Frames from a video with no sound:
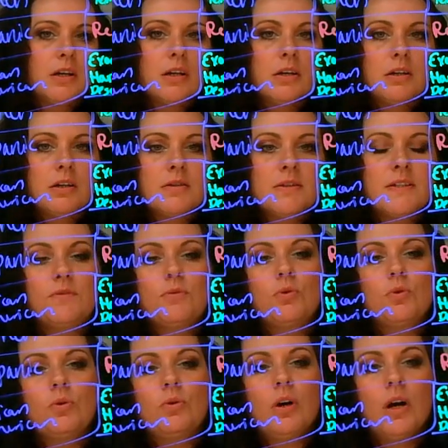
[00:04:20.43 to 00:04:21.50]

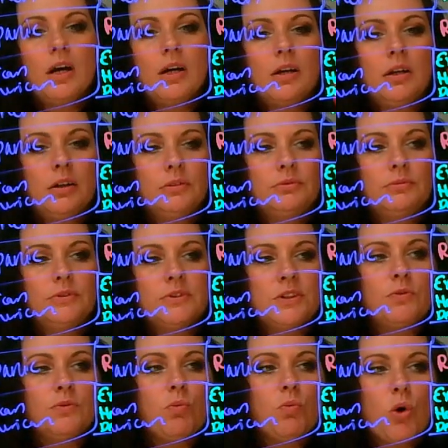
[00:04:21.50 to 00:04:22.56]
Civil
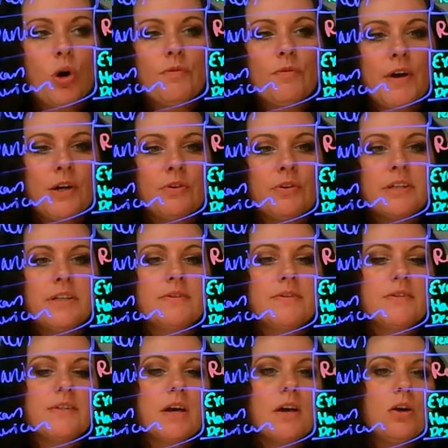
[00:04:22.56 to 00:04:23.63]
War veterans